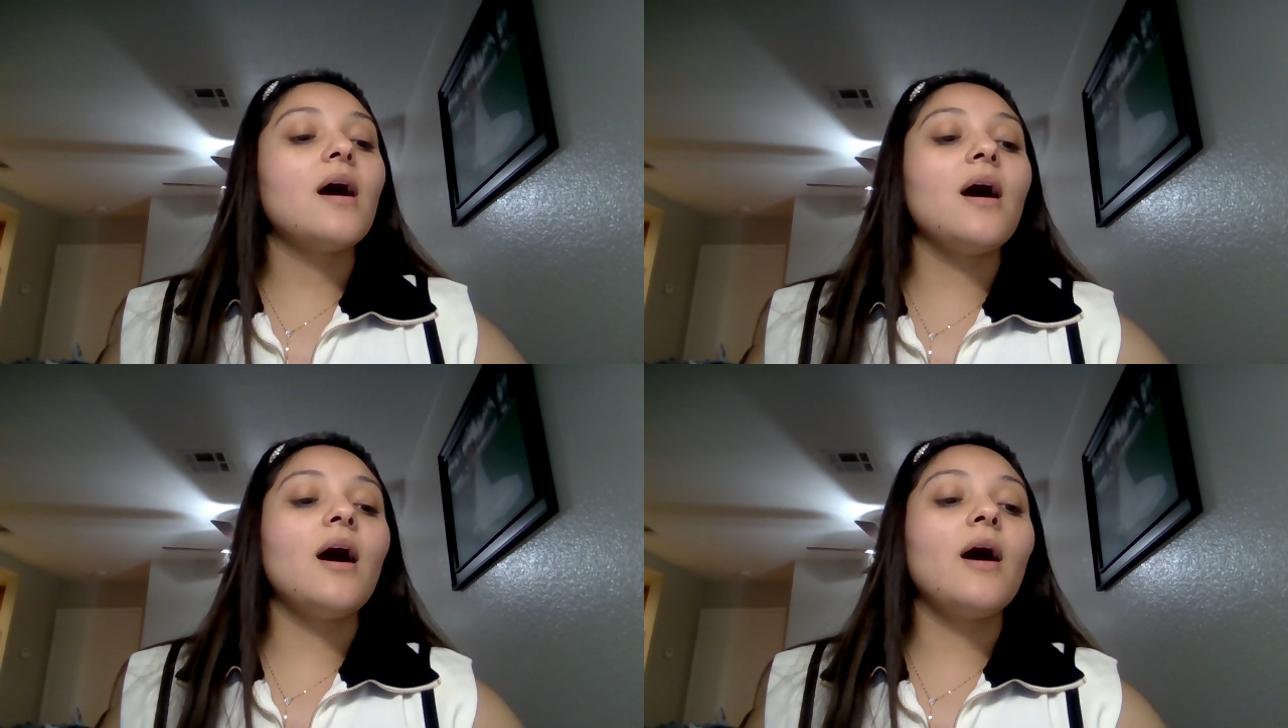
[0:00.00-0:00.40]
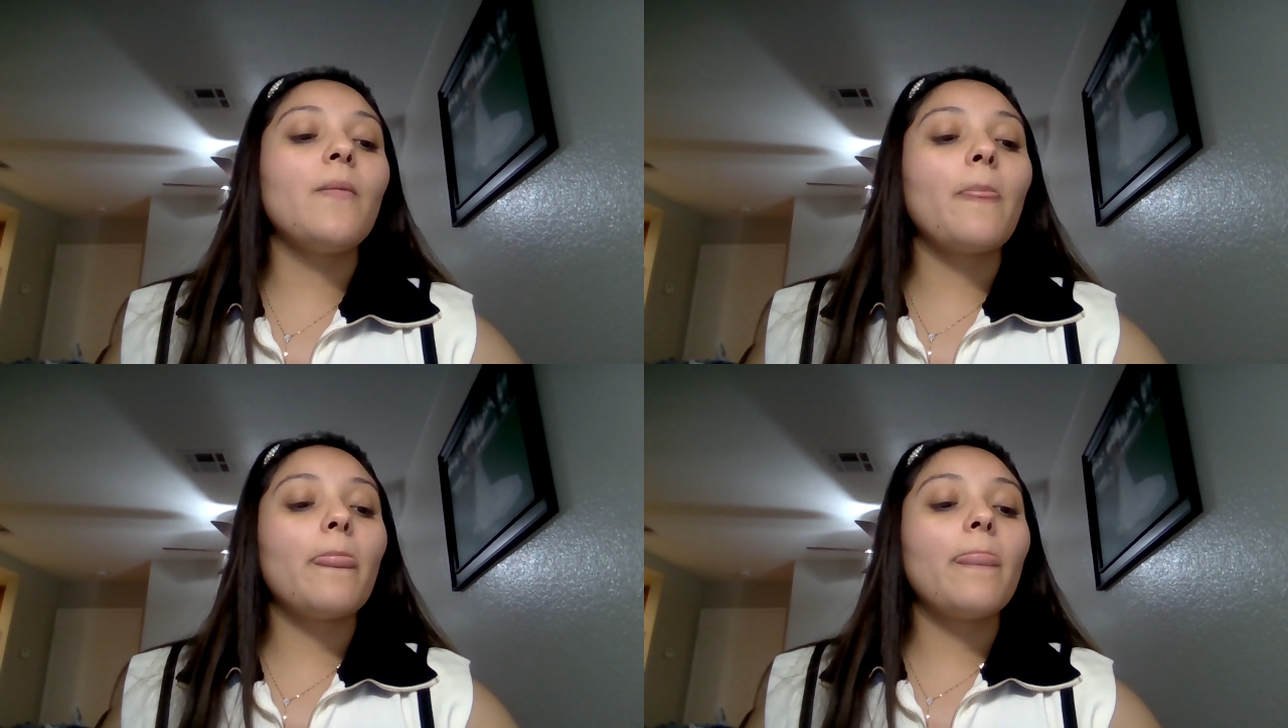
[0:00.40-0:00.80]

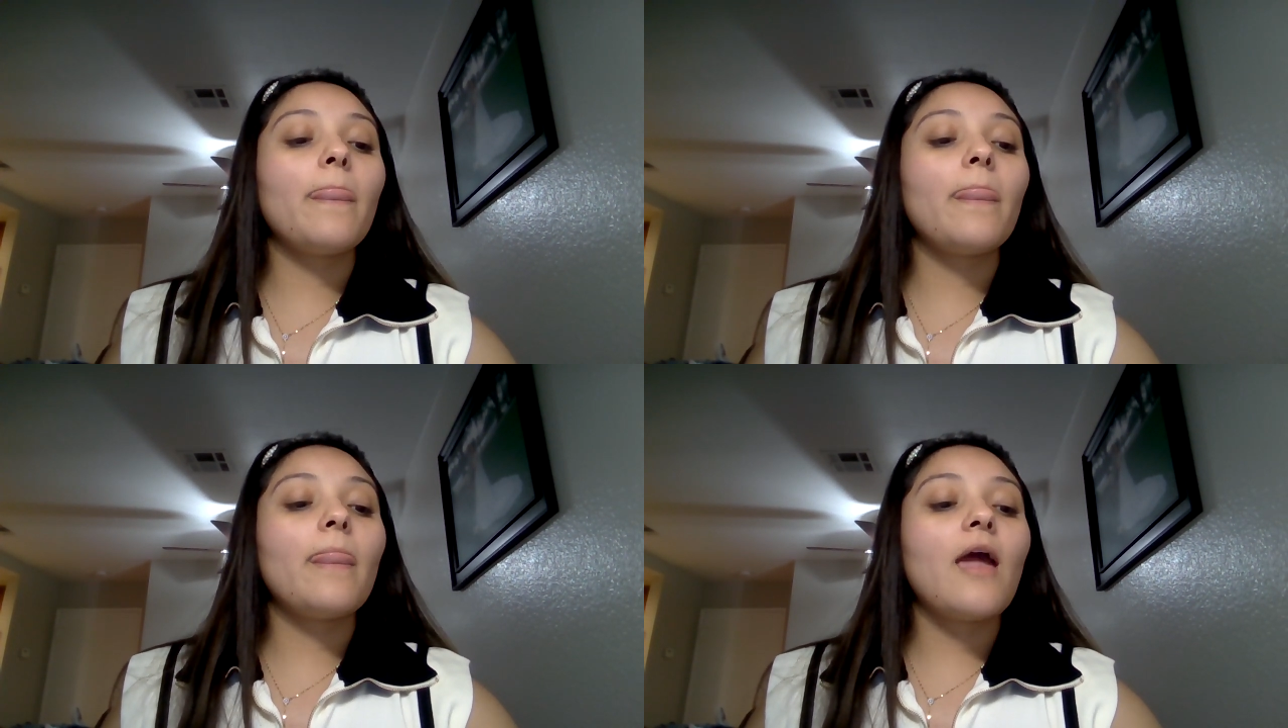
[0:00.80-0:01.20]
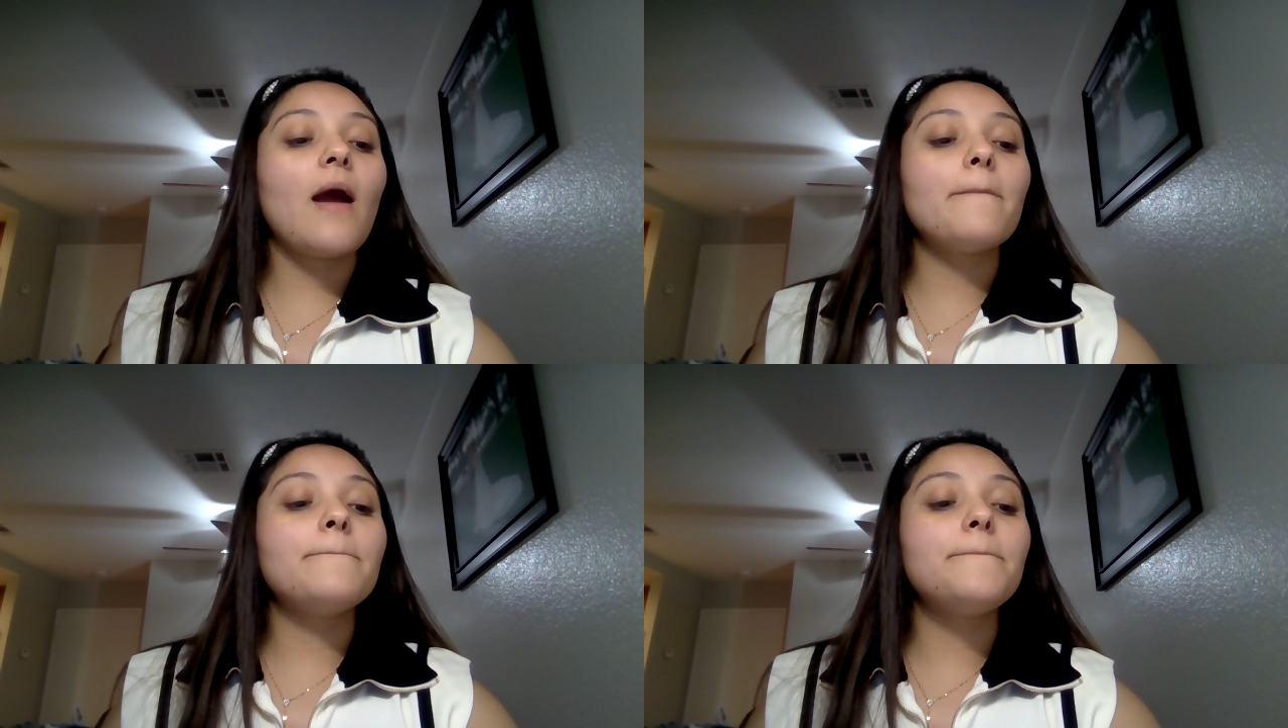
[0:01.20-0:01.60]
Um,
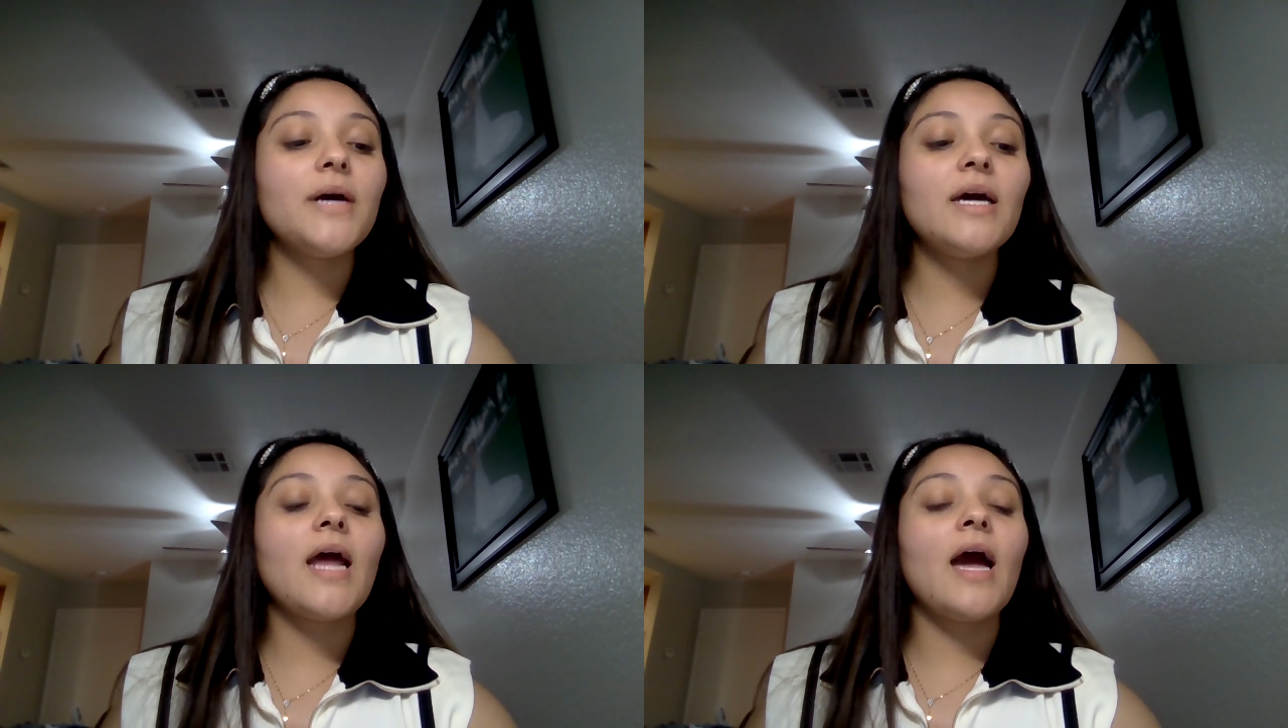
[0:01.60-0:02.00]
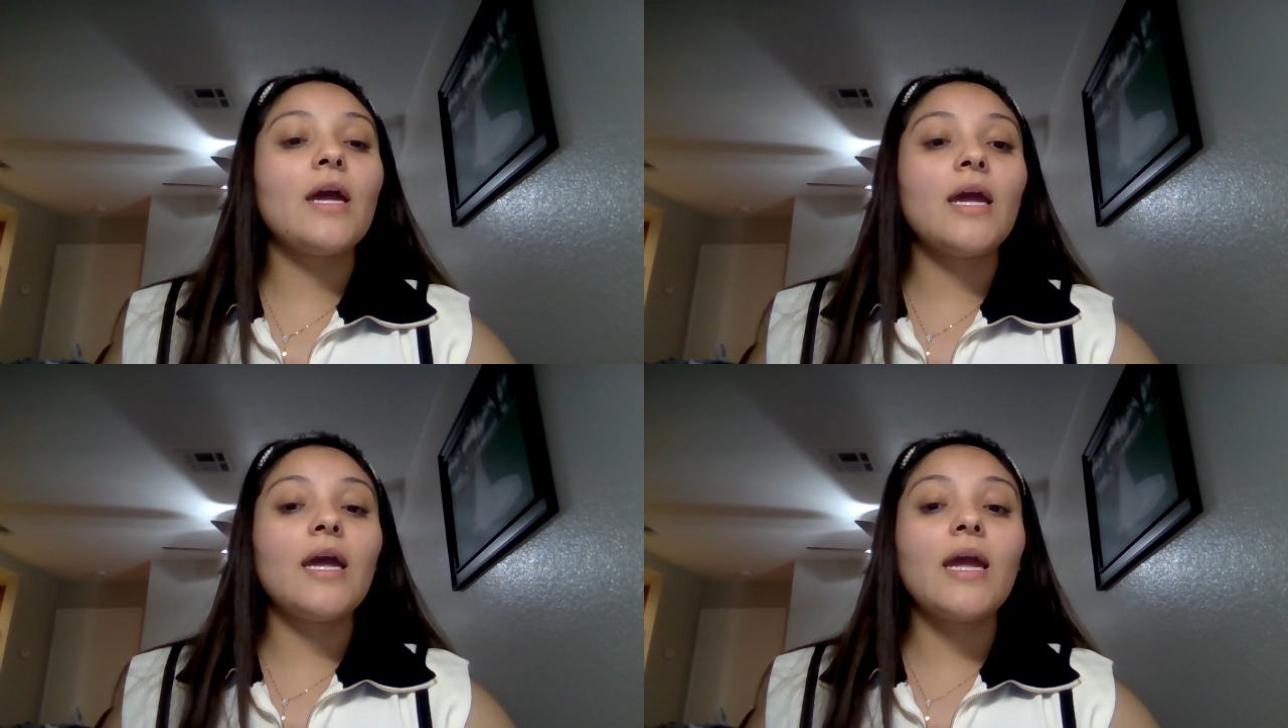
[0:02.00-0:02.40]
but
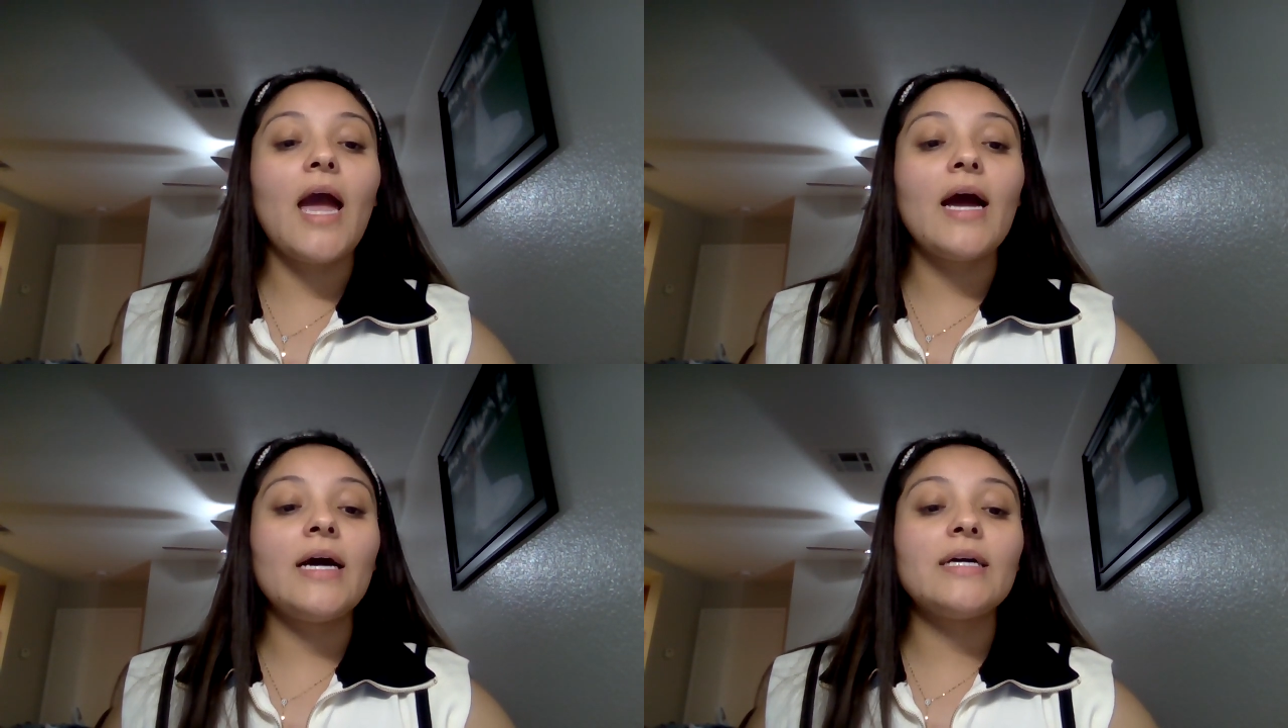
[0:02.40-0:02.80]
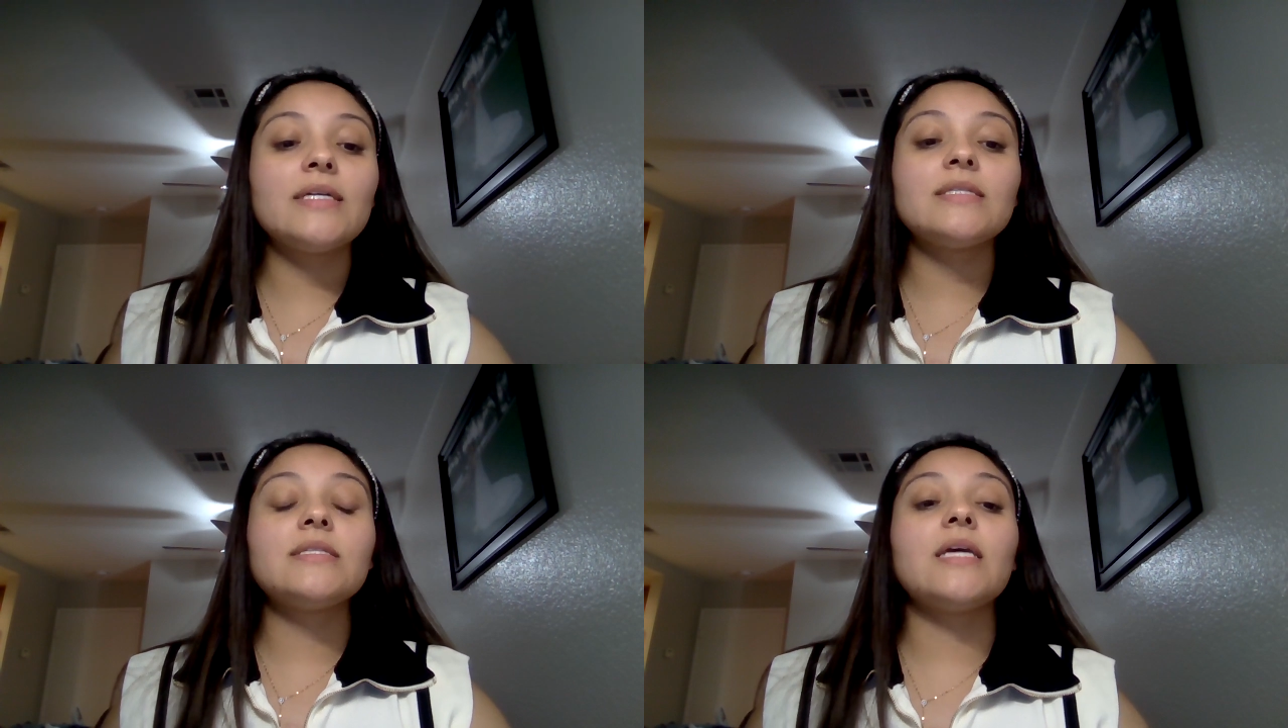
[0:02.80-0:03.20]

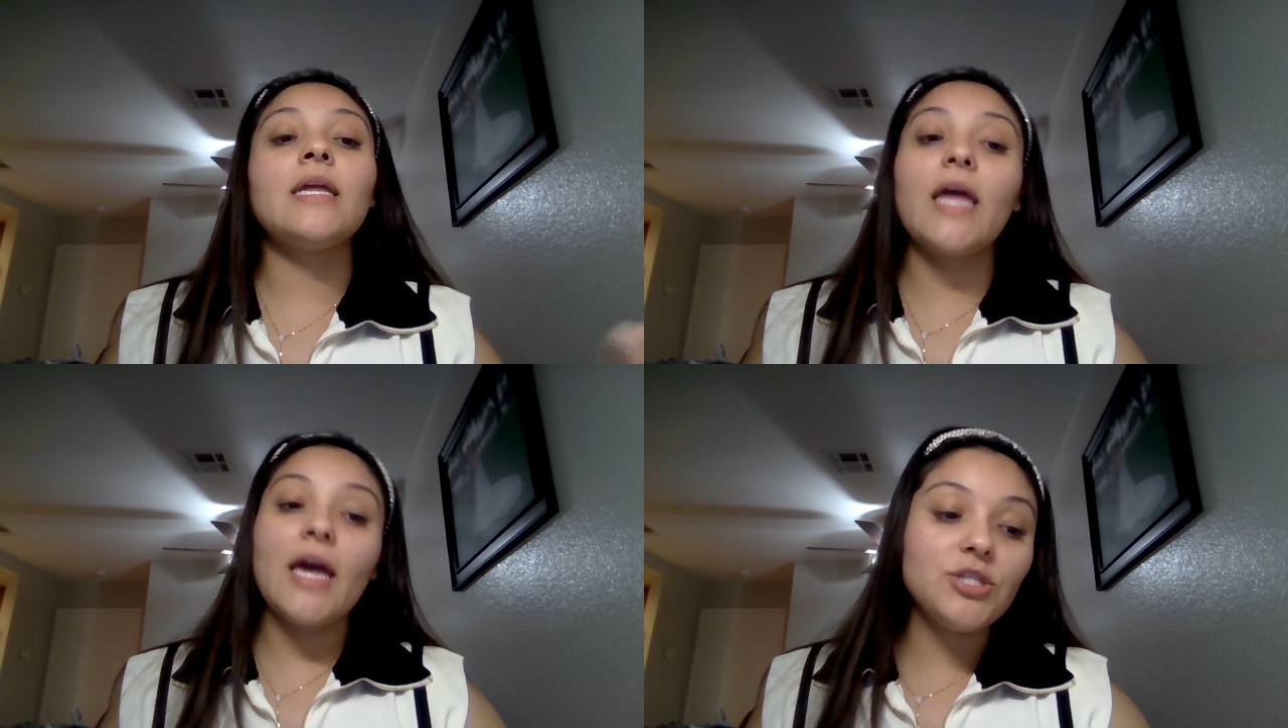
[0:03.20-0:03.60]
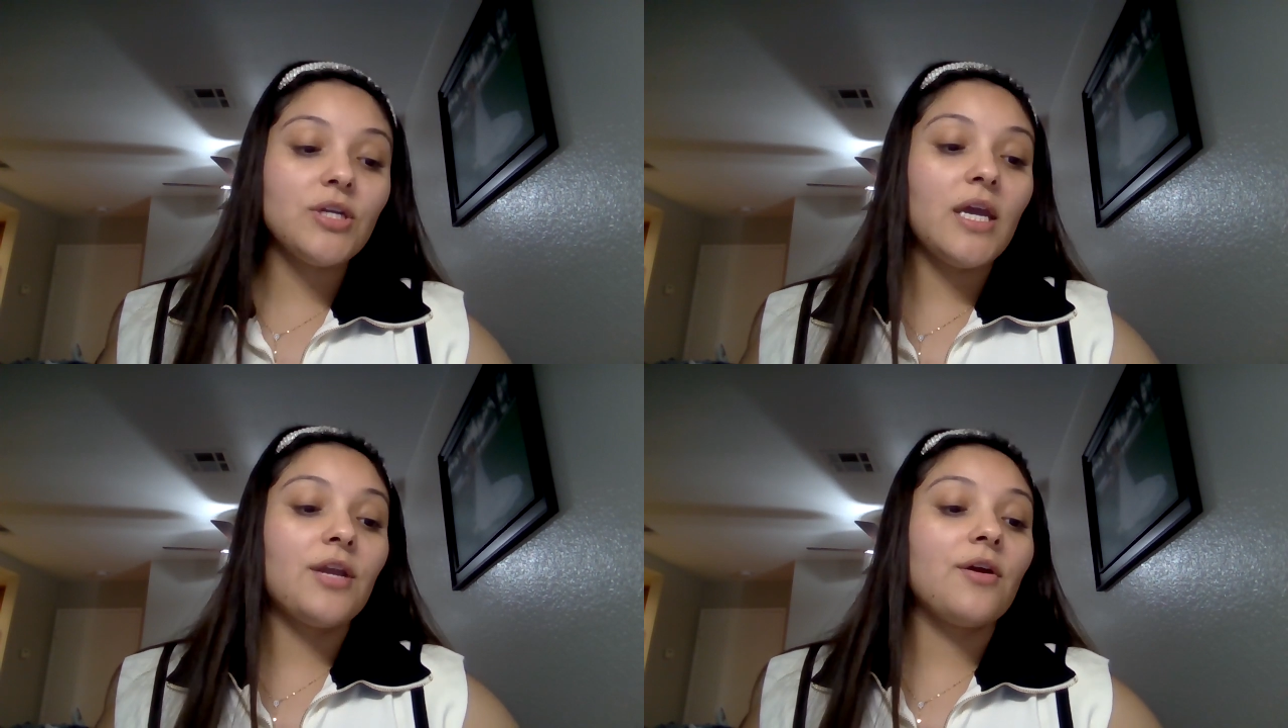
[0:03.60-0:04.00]
as an
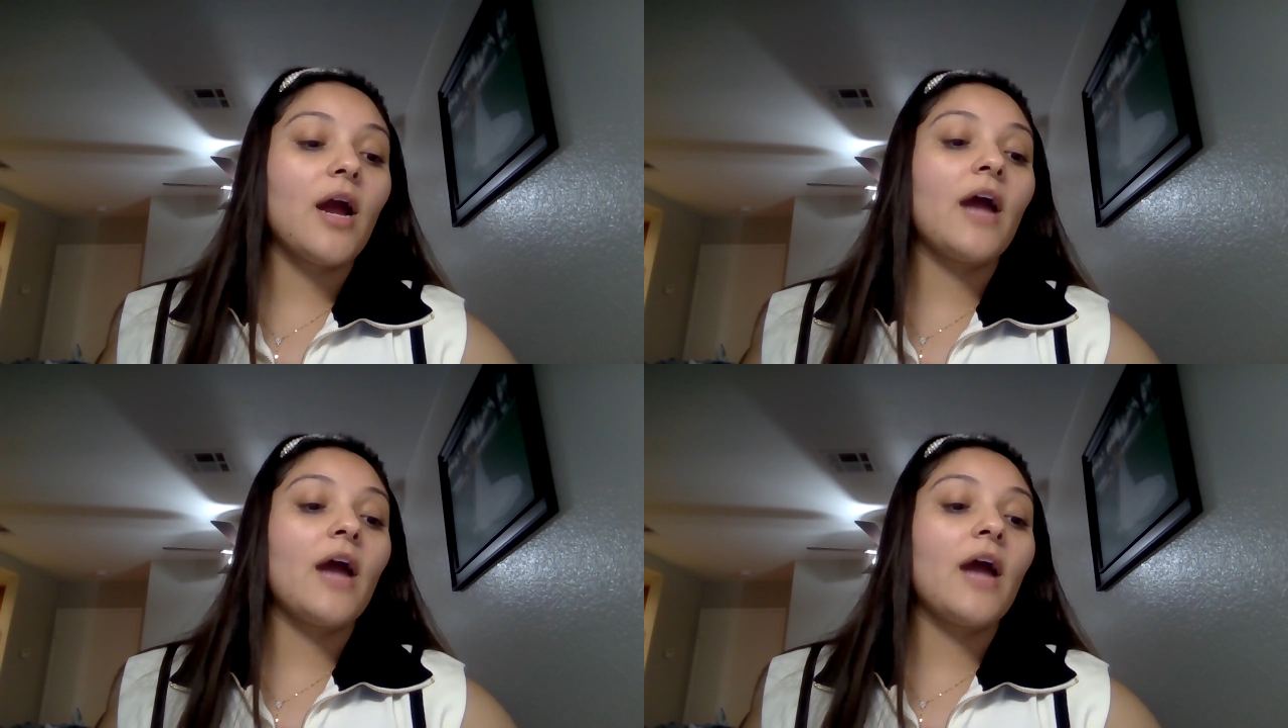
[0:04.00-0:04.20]
educator,